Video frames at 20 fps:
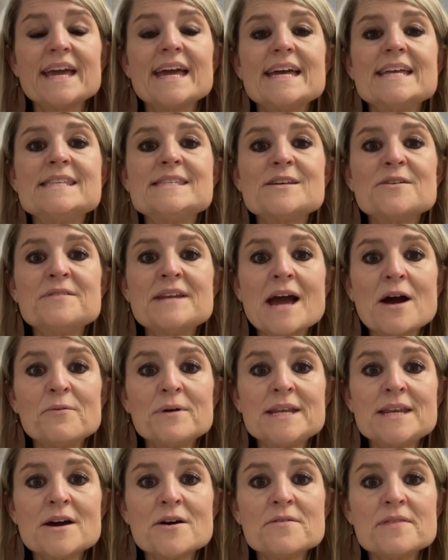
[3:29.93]
And so now we
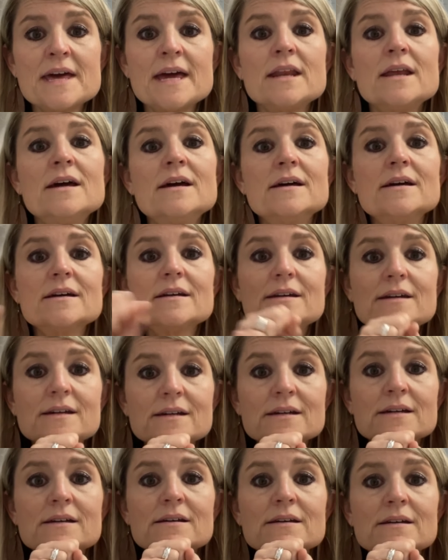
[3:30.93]
know that
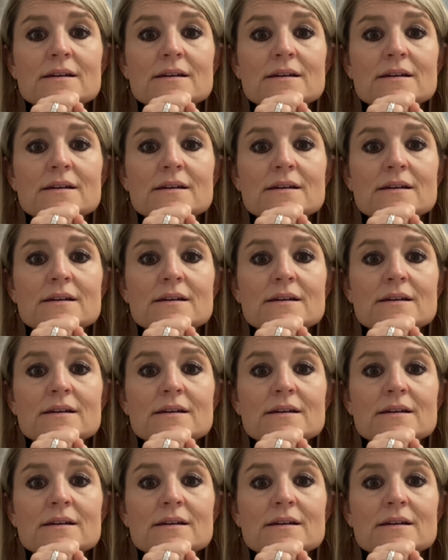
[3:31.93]
k,